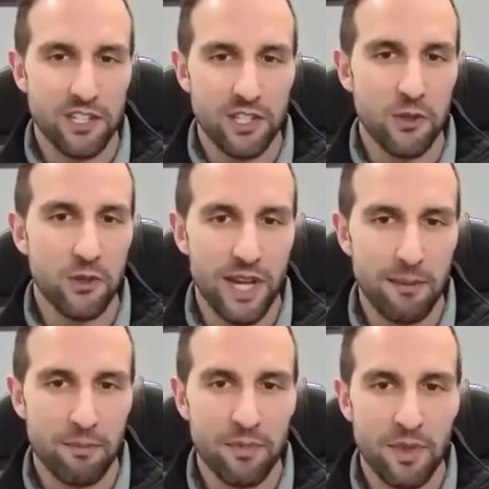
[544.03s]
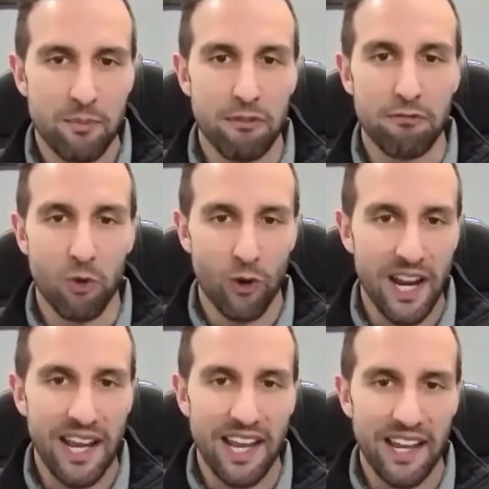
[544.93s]
to them
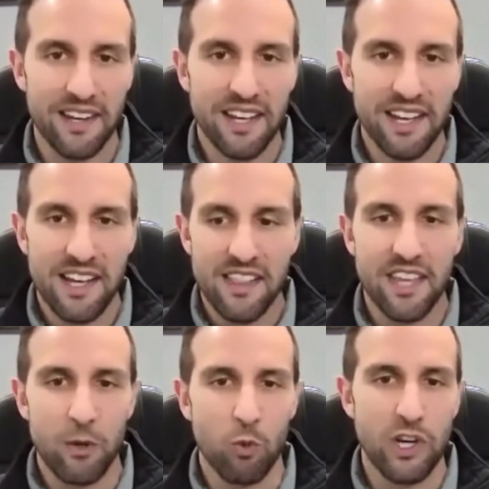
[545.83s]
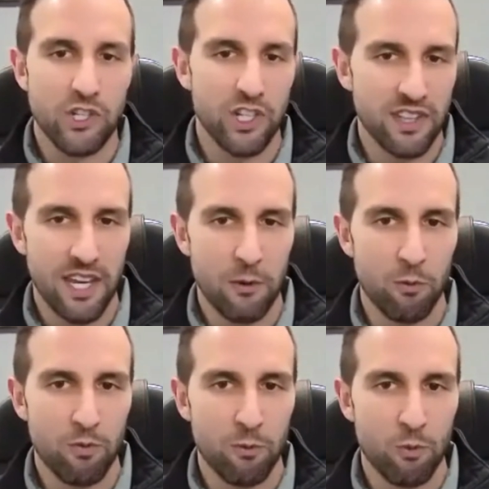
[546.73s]
beforehand than wishing they
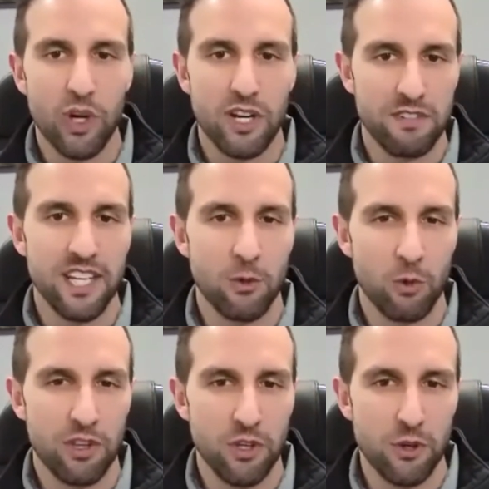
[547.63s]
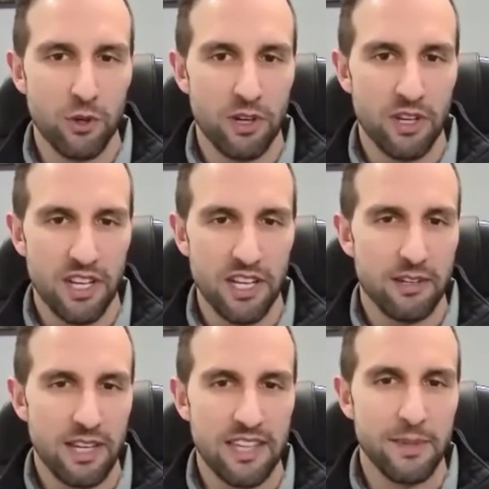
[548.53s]
would have did it with you
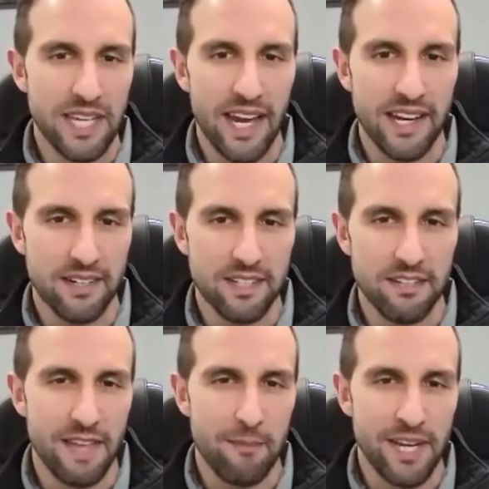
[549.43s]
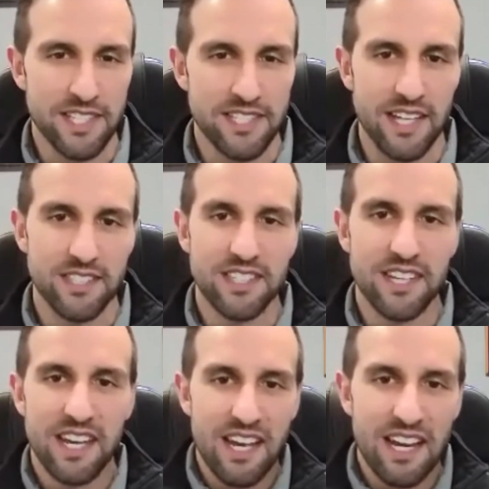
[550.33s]
in the beginning, if that makes sense.
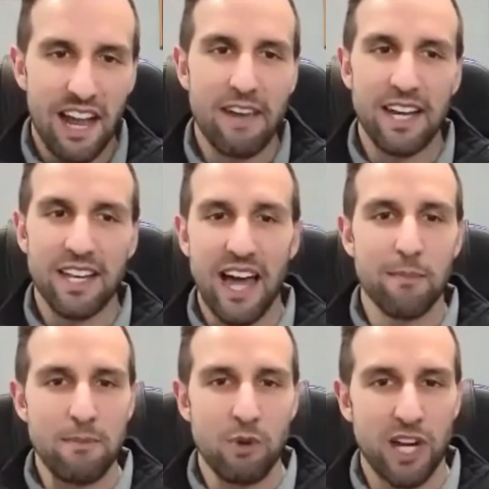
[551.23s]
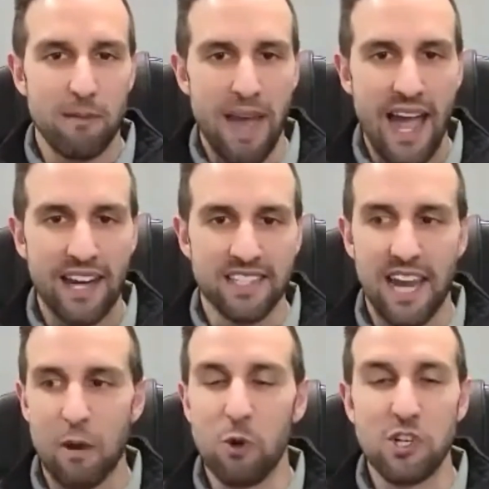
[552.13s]
I've had a lot of people come back and say,
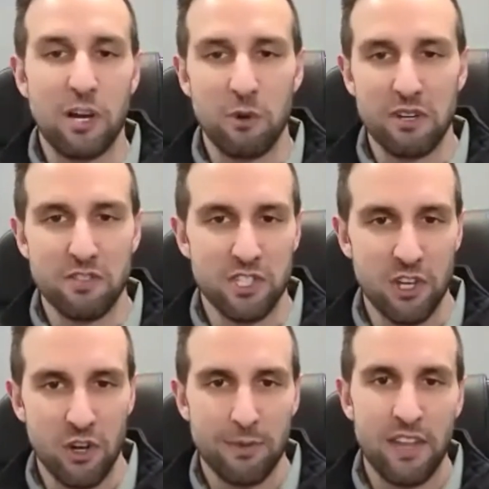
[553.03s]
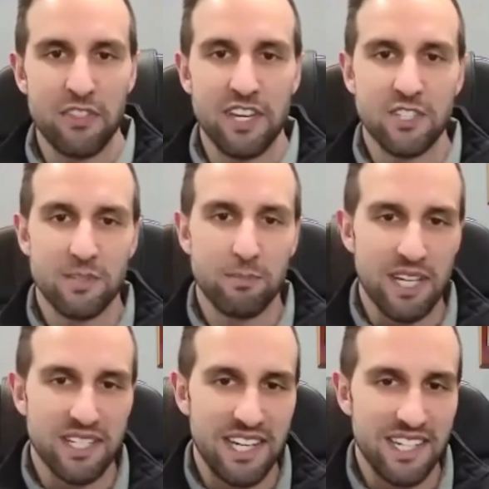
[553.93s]
I wish I would have just known about this
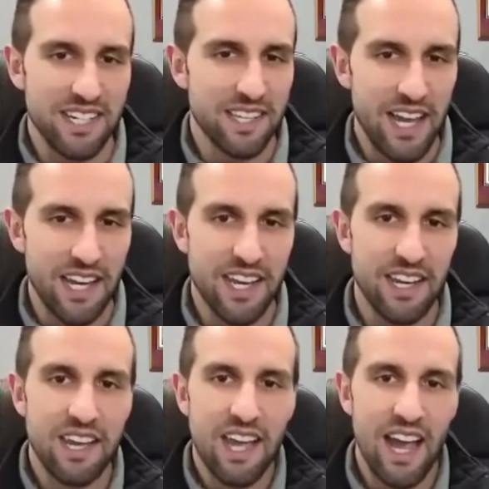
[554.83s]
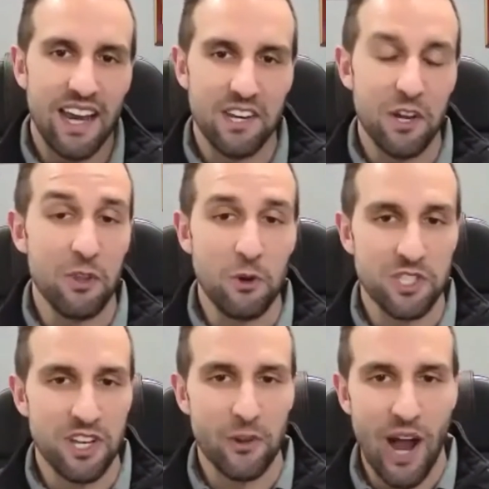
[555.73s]
because I didn't like it. I didn't know there was
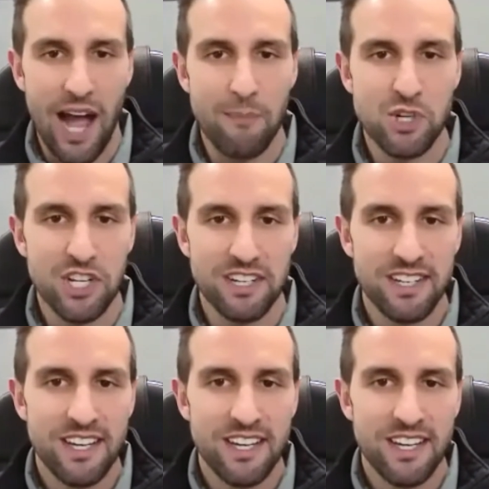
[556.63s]
another option.